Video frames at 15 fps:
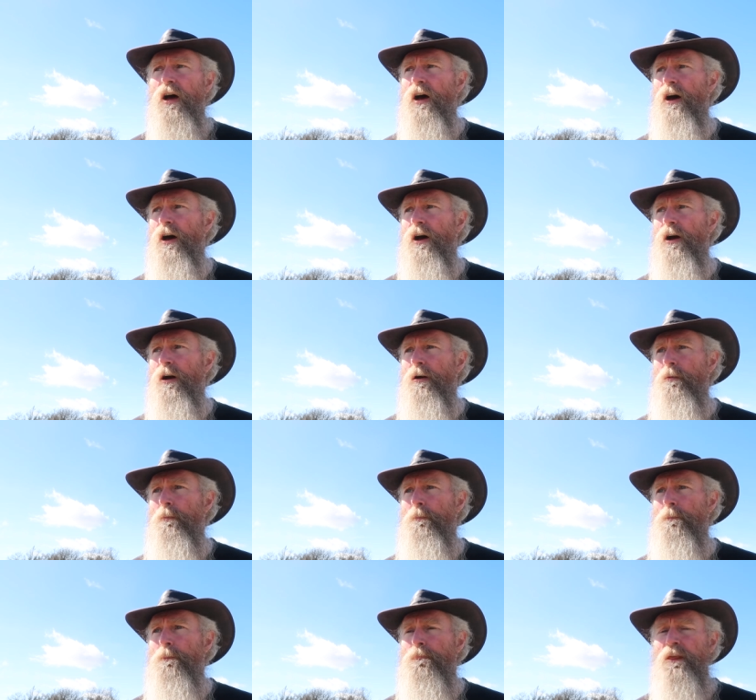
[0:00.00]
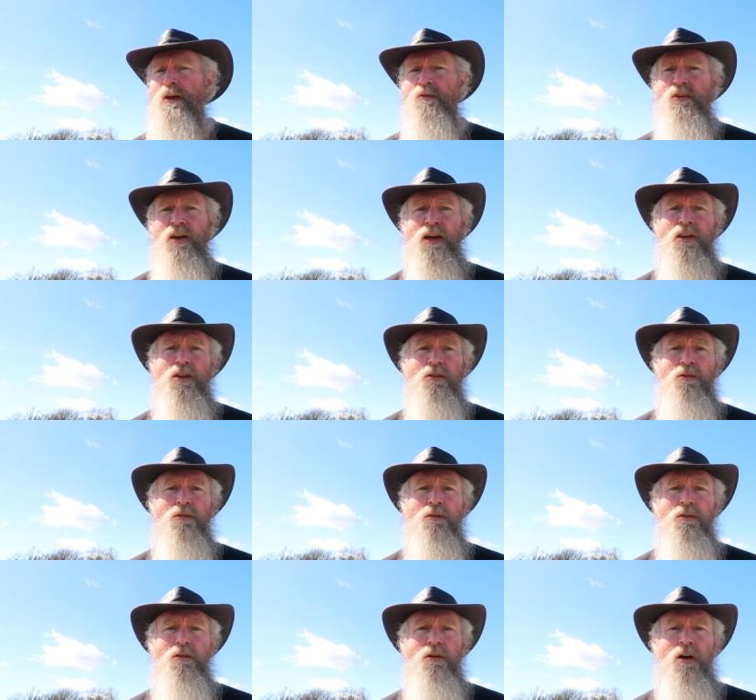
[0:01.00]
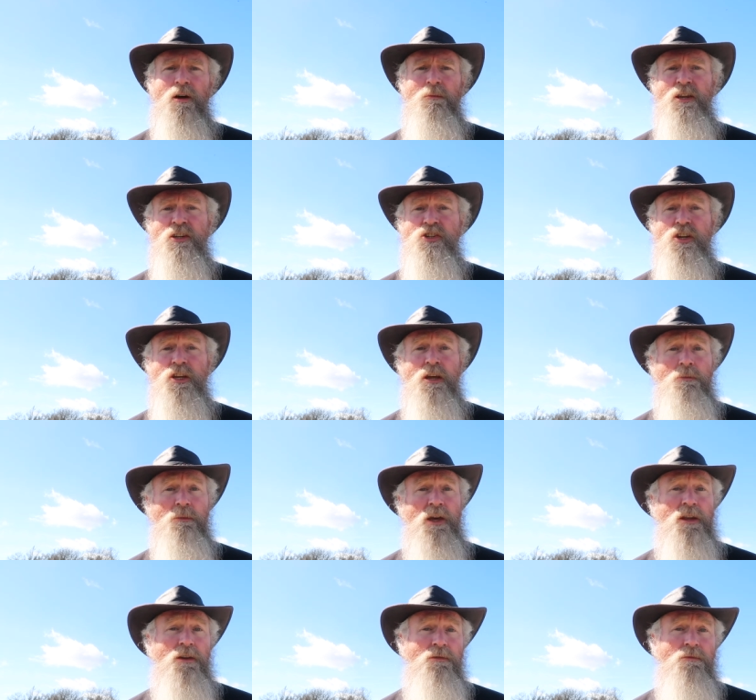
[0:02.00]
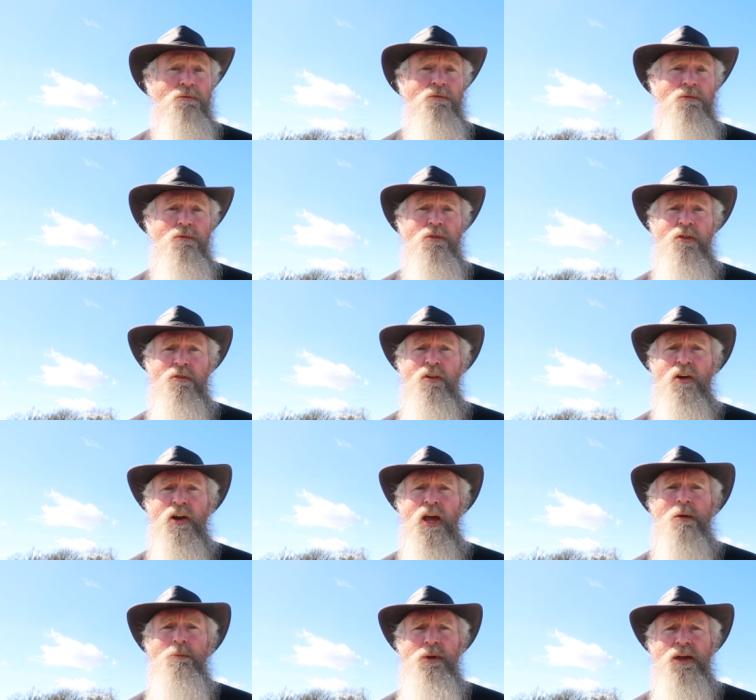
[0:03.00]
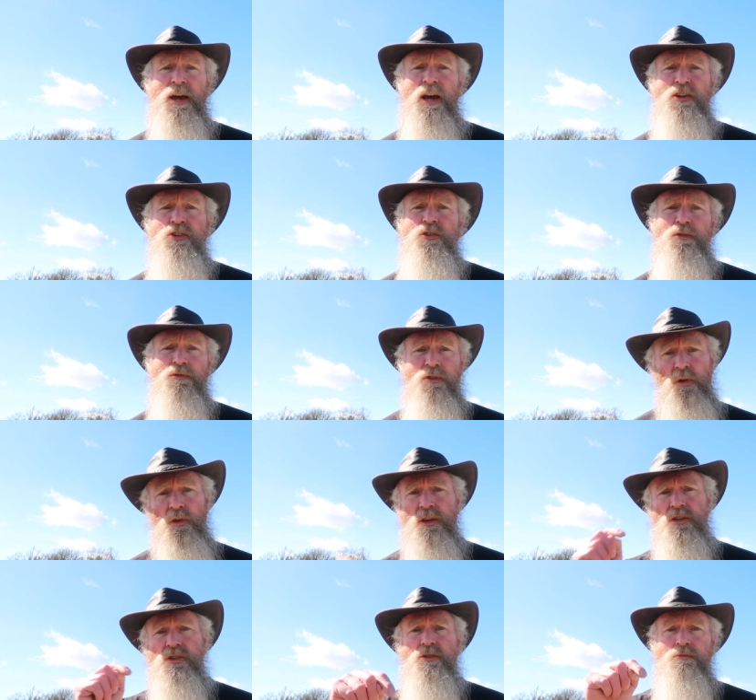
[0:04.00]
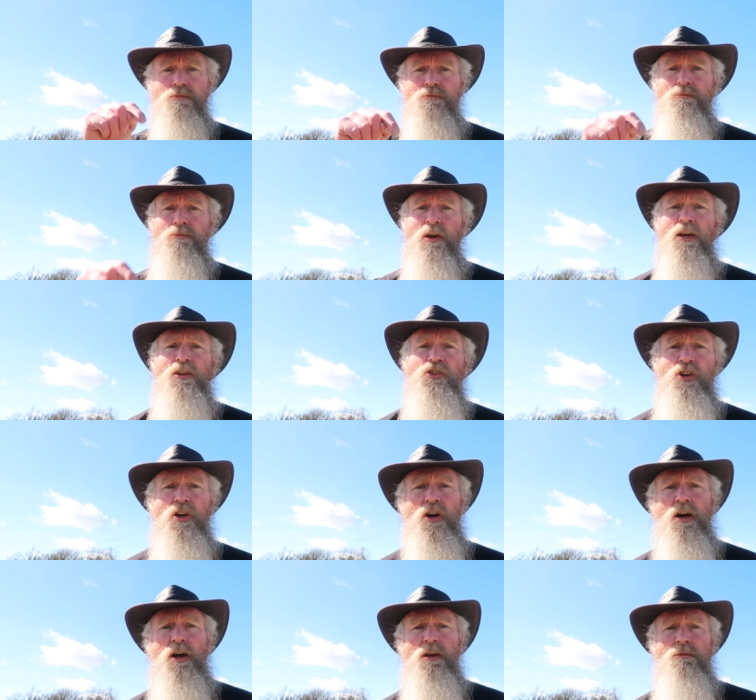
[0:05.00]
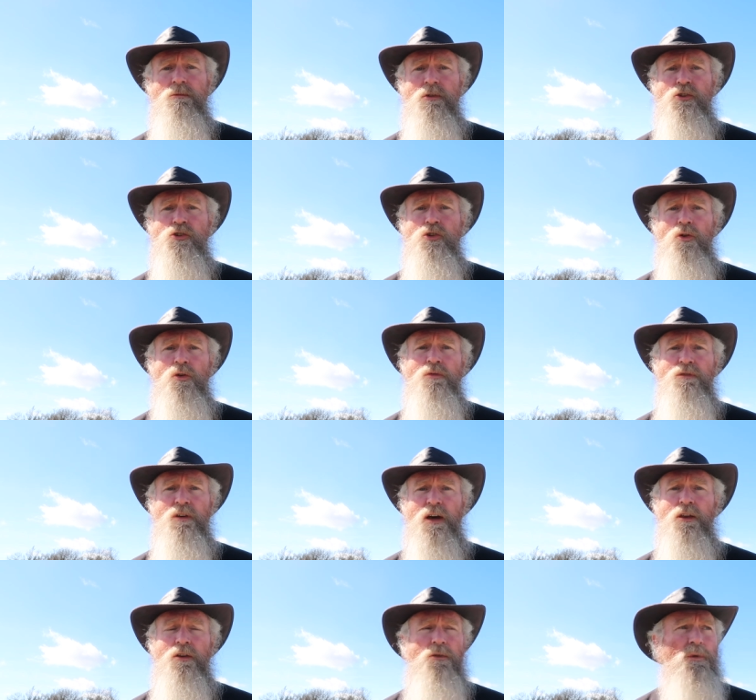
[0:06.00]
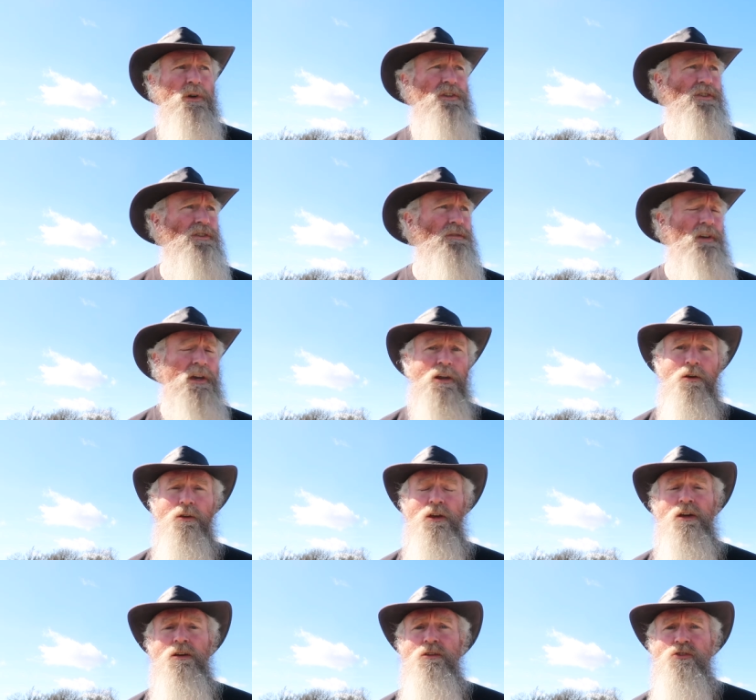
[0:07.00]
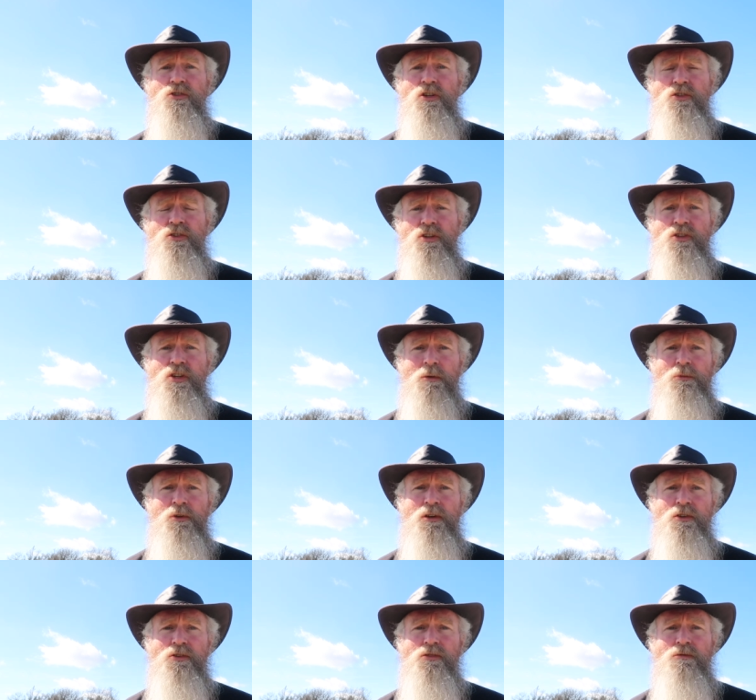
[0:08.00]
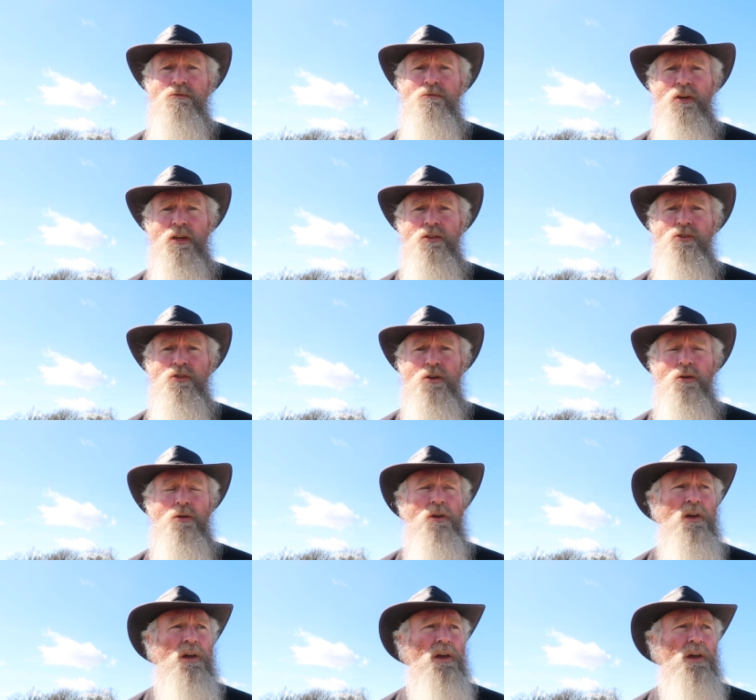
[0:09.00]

Um, in fact, I mentioned him in the very application for this NGI Assure Fund, which NLNet has just accepted us into.